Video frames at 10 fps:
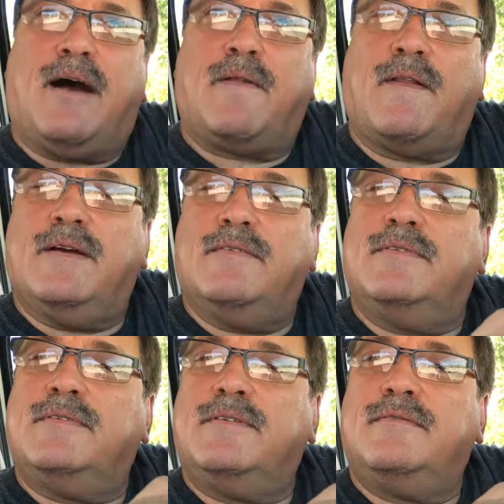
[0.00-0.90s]

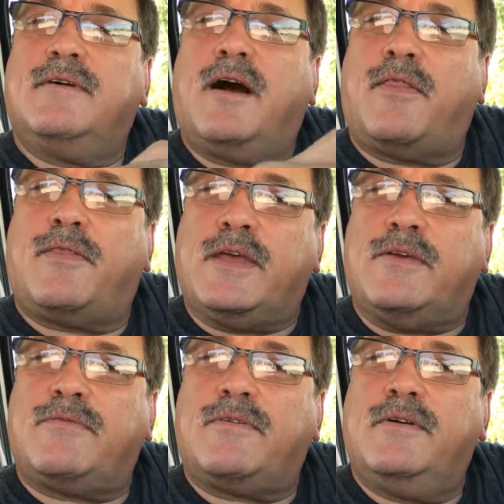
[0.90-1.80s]
outlive a
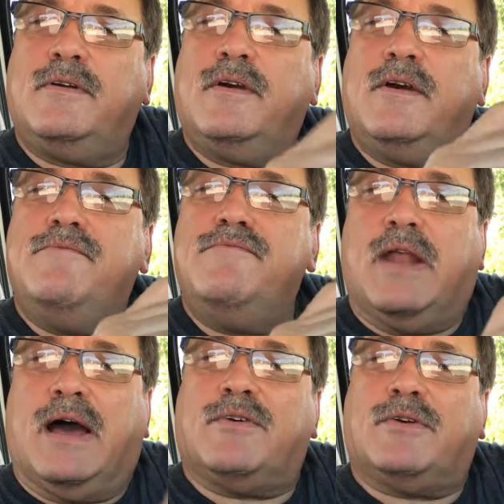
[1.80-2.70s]
thief.
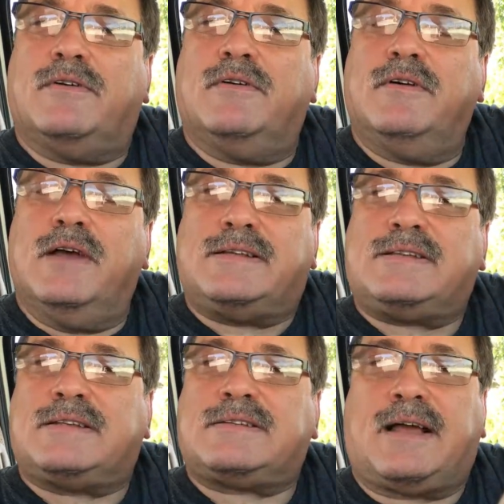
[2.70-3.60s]
Never.
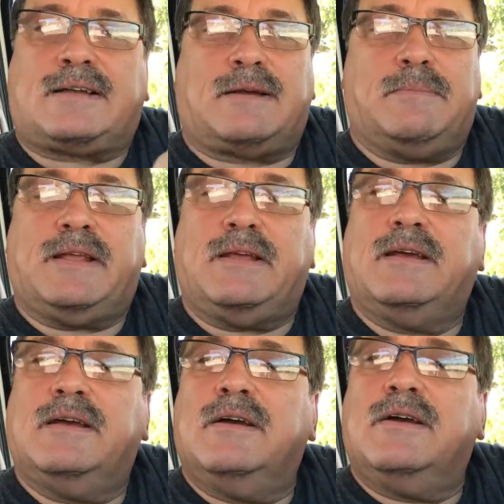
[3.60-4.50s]
It's, it's like
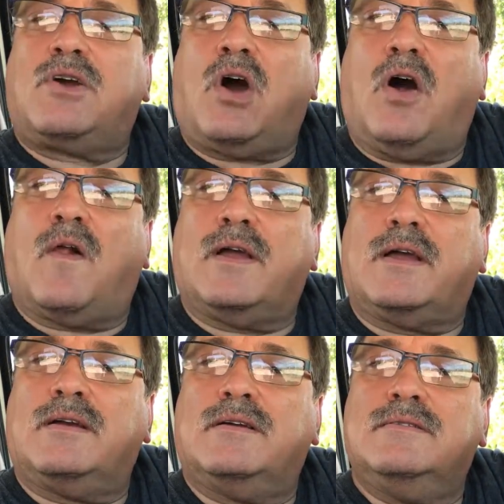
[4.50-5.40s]
somebody
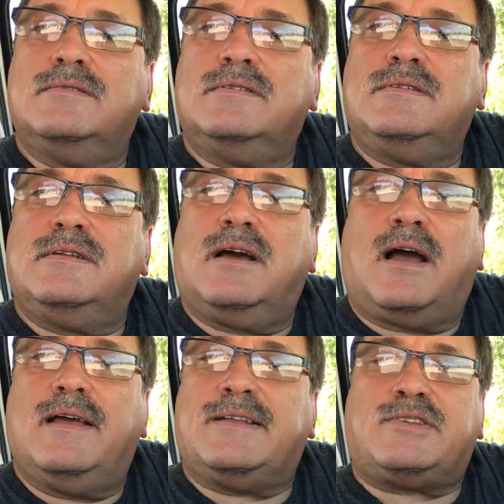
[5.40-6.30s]
calling
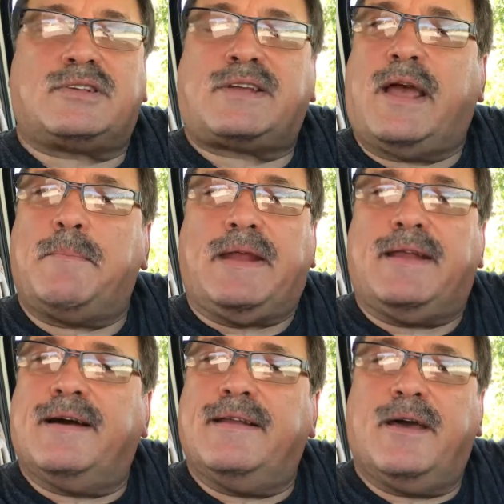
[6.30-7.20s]
it just can't
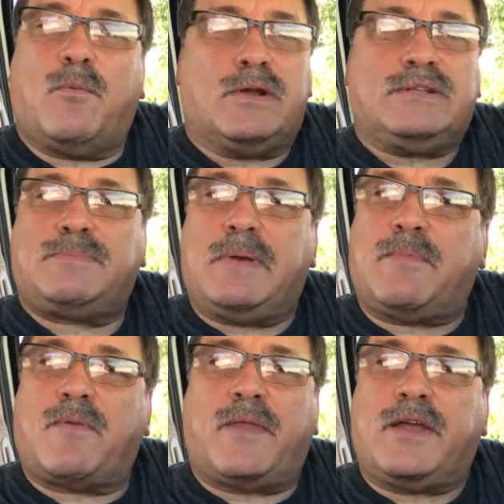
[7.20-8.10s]
be done. And once
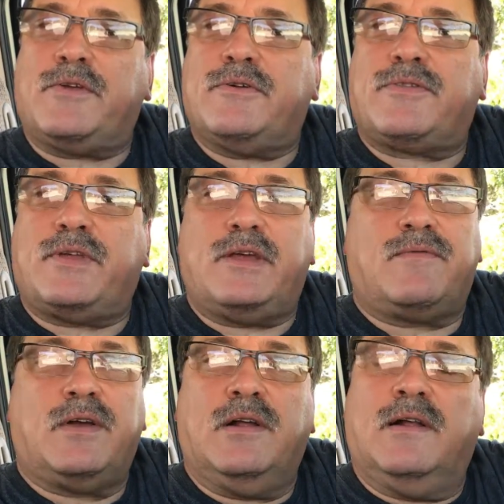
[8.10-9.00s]
people think you're a
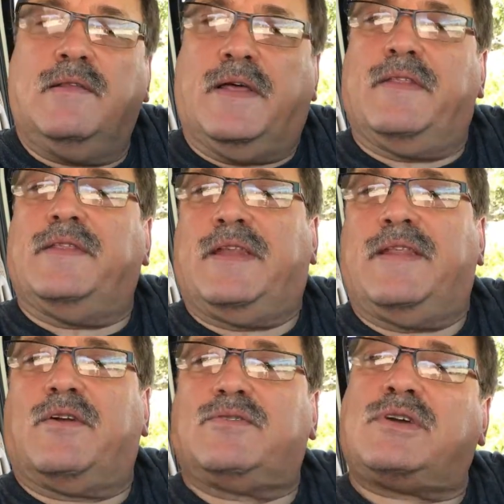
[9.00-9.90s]
thief, then
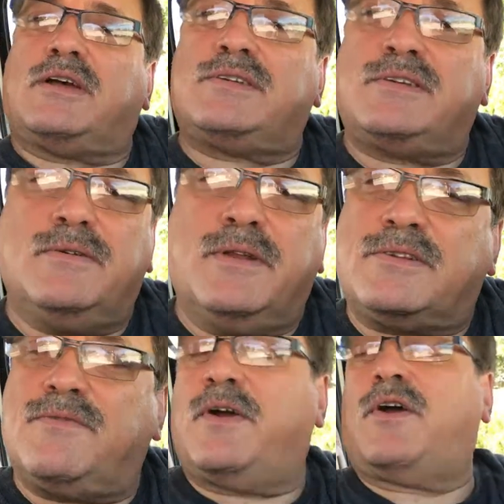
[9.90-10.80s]
then they don't trust you, and it's